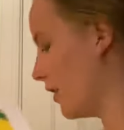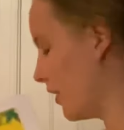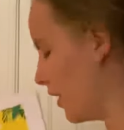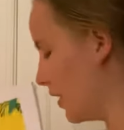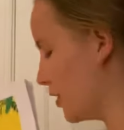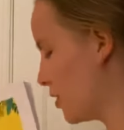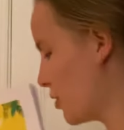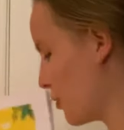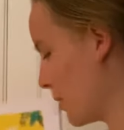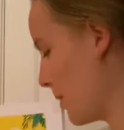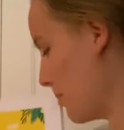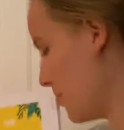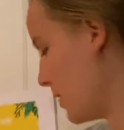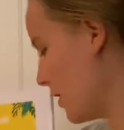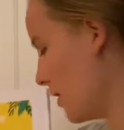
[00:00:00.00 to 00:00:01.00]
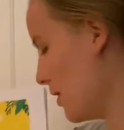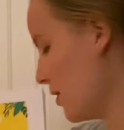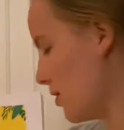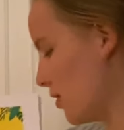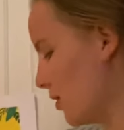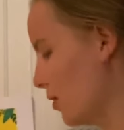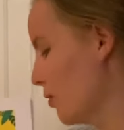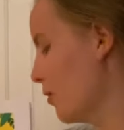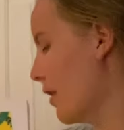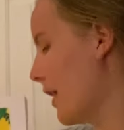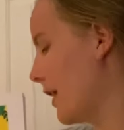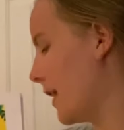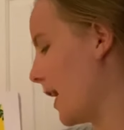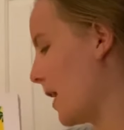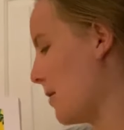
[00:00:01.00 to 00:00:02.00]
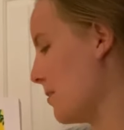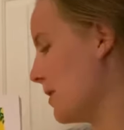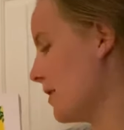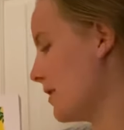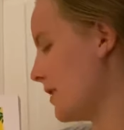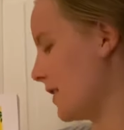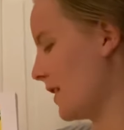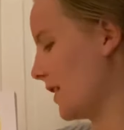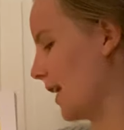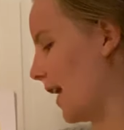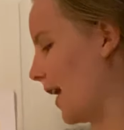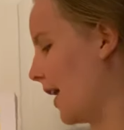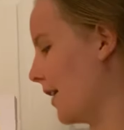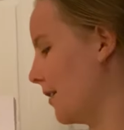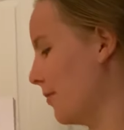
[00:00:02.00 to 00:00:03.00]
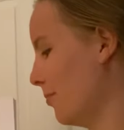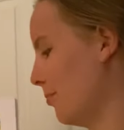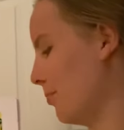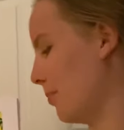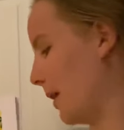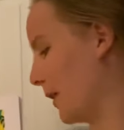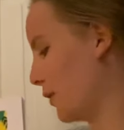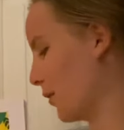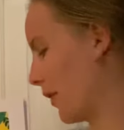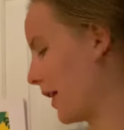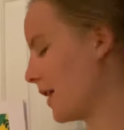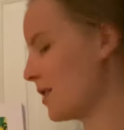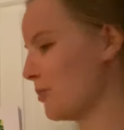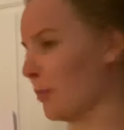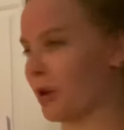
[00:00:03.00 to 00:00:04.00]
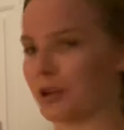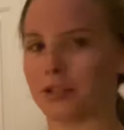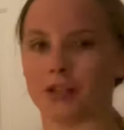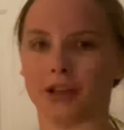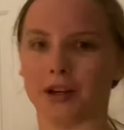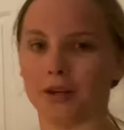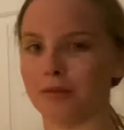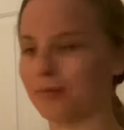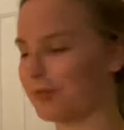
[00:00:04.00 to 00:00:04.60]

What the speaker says: A Trip to the Zoo, an ABC Guide by Grace Martineau.